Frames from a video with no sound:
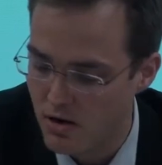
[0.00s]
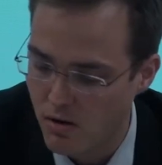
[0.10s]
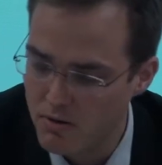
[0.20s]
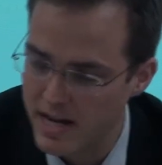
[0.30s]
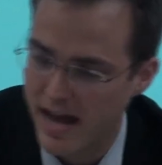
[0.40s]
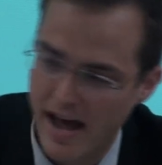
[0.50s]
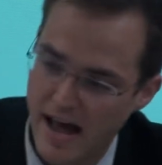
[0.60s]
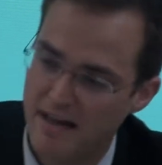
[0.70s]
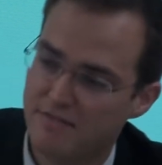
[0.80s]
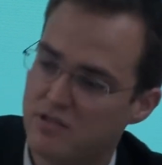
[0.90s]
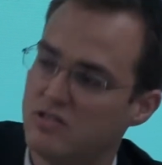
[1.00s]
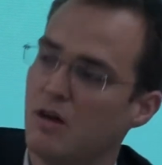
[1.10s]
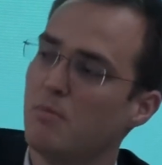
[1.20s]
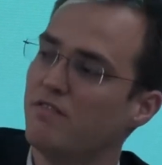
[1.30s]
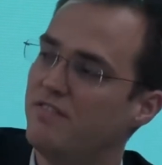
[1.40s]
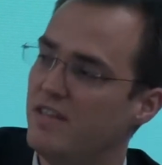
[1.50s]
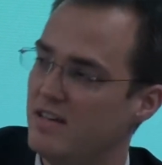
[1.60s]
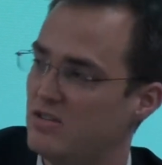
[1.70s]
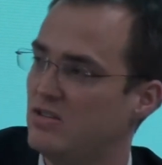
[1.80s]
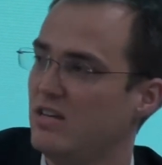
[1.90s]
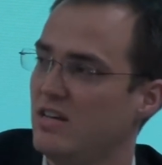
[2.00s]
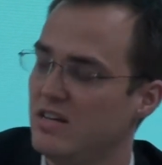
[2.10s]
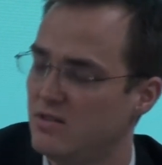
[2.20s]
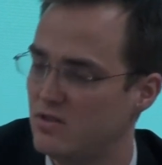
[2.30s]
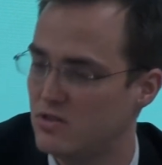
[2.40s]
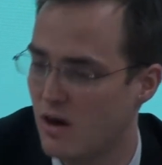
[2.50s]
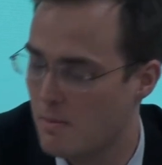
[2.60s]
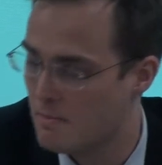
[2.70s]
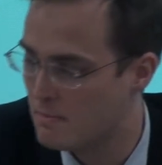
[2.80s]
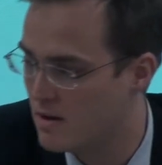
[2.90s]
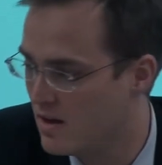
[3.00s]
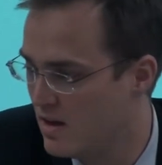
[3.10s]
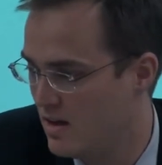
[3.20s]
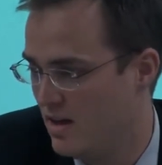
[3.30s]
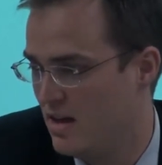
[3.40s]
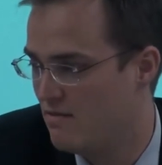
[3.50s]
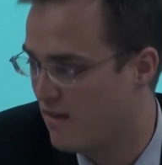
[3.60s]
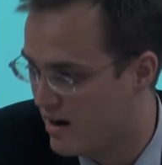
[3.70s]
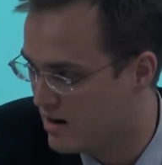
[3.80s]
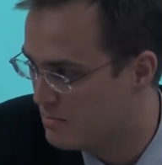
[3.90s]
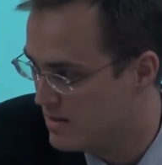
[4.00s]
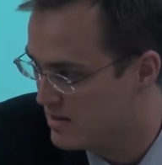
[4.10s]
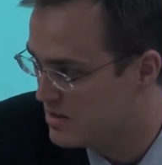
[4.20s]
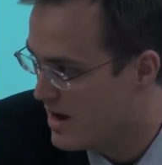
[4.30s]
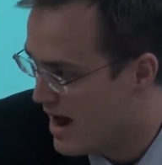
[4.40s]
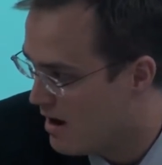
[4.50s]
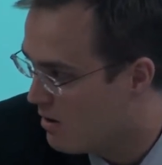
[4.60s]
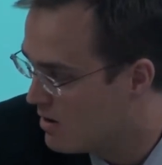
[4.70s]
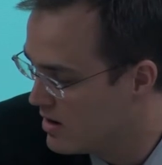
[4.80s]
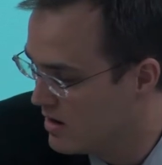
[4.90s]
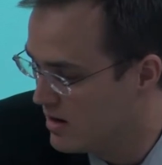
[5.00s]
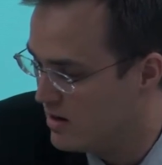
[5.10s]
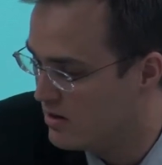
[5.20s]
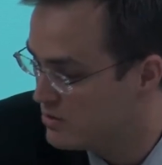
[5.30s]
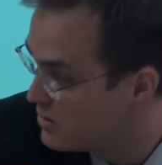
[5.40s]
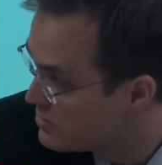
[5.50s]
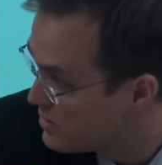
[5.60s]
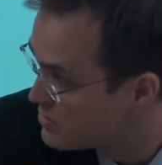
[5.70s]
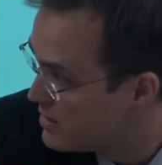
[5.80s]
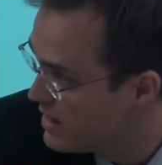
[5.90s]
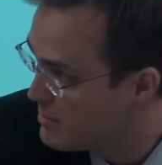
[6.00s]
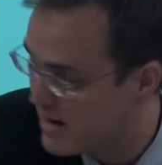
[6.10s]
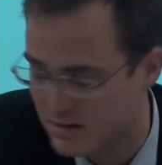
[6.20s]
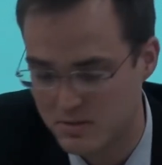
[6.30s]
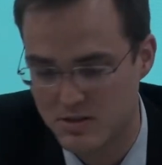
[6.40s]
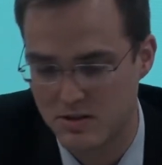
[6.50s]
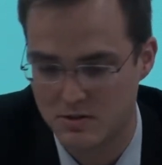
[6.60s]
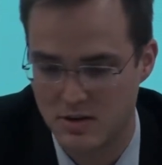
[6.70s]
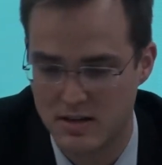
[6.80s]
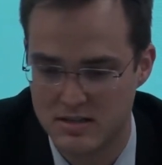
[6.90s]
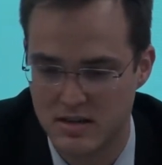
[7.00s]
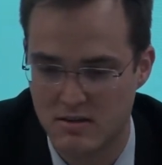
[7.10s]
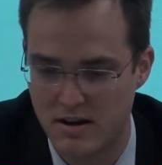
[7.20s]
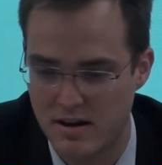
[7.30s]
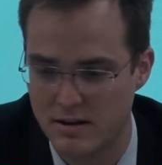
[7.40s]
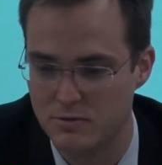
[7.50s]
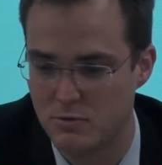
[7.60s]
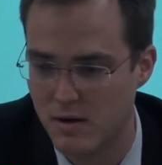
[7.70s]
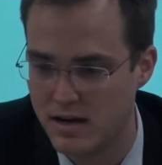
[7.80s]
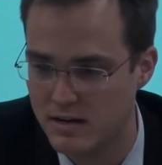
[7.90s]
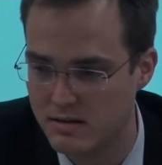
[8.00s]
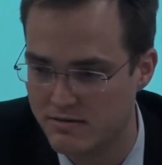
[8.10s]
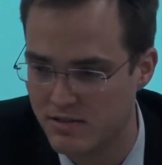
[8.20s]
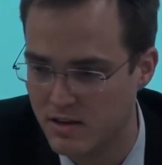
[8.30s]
already have some of this in some environments now. You know, as, as I was reading about the materials you guys sent around, I was reminded of